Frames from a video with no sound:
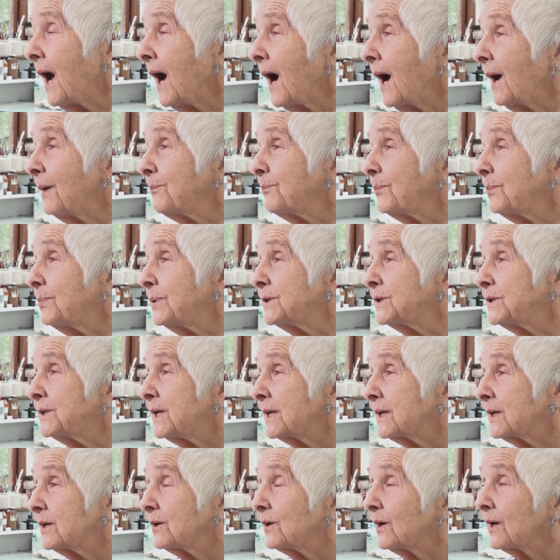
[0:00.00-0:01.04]
I
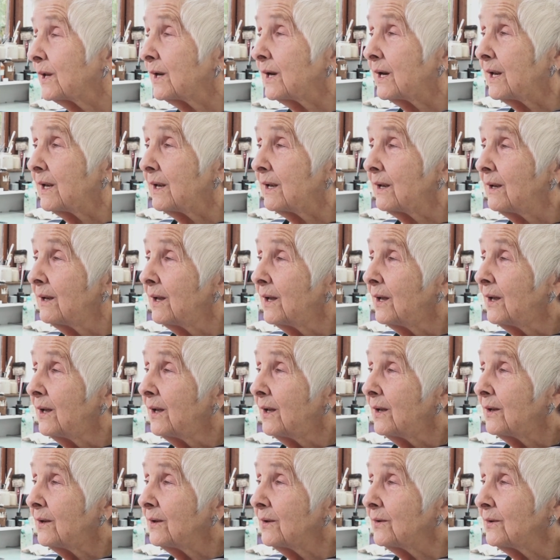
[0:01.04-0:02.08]
particularly,
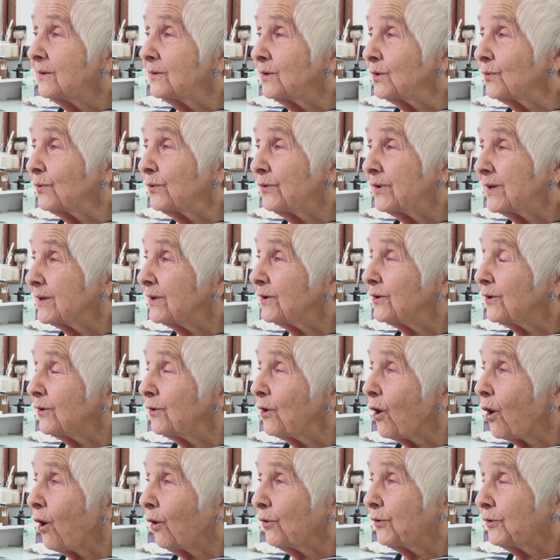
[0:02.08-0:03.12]
you'll think it
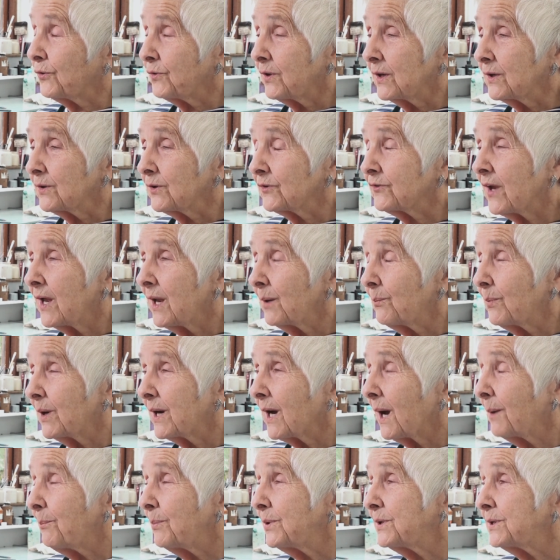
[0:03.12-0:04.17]
an odd thing to say, but
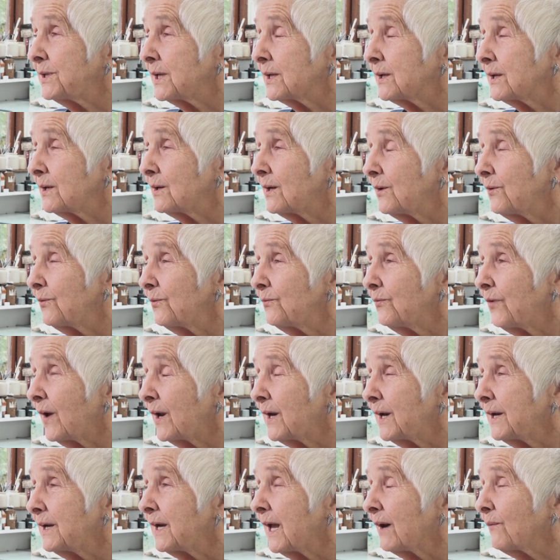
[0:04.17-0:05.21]
I particularly
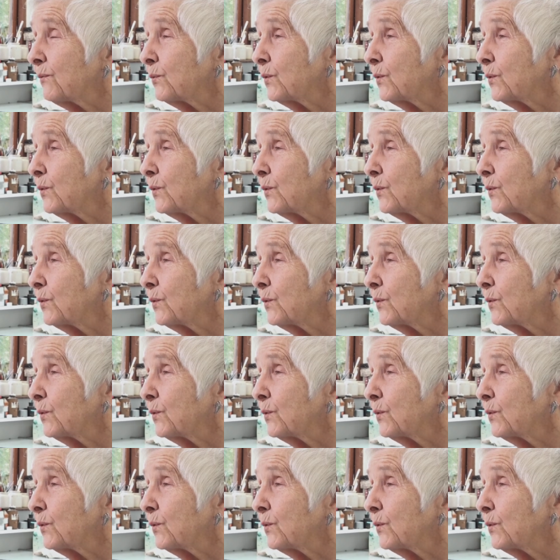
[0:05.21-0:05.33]
fell in love